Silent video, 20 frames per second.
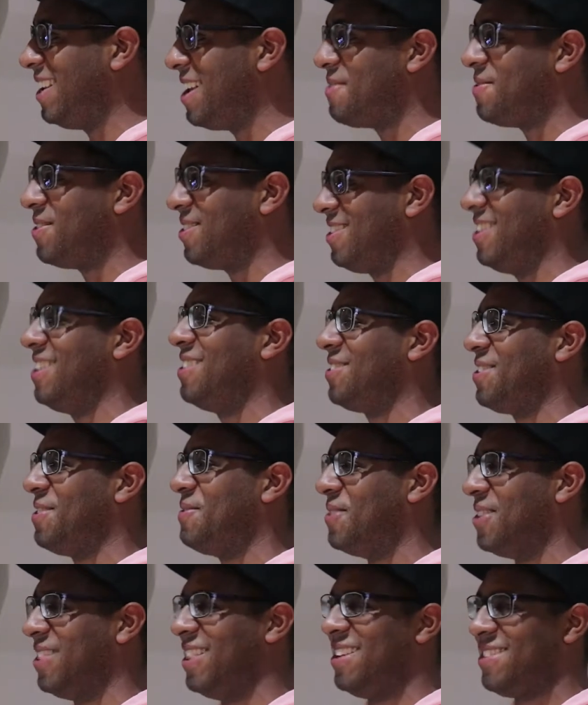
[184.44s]
never seen
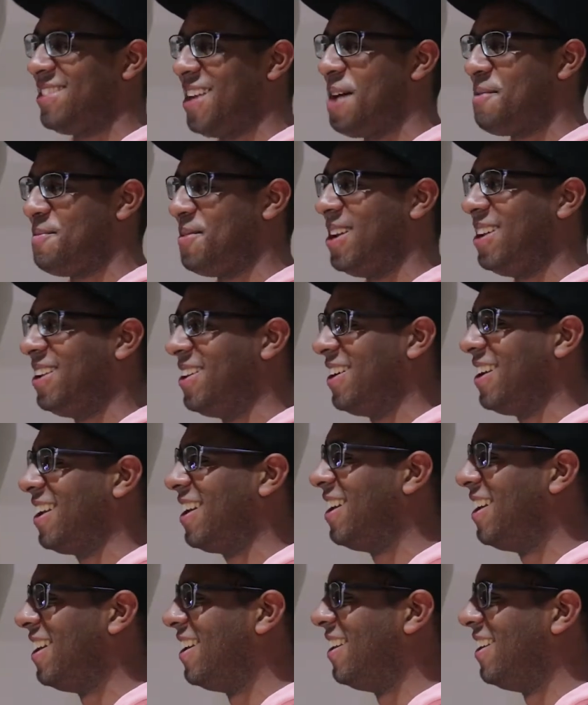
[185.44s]
someone this happy.
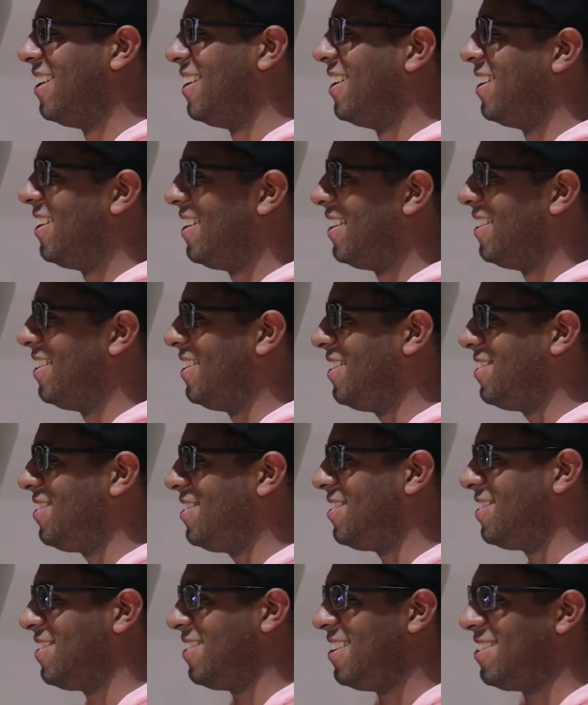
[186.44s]
Like, this
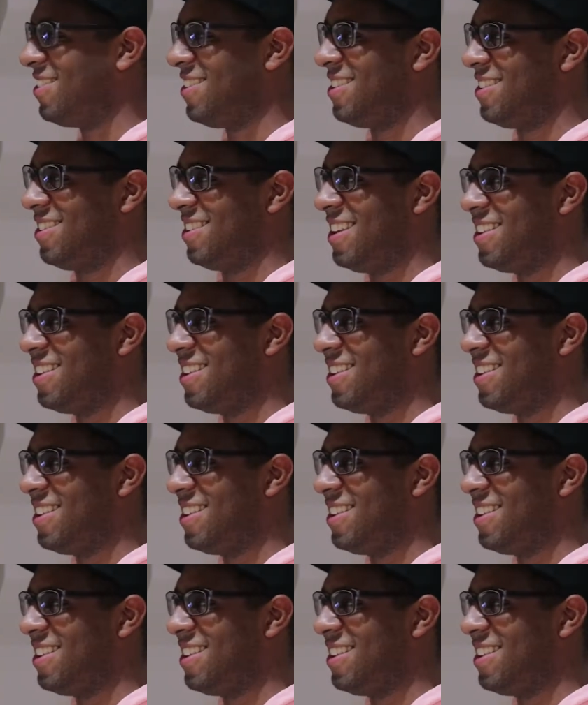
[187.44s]
is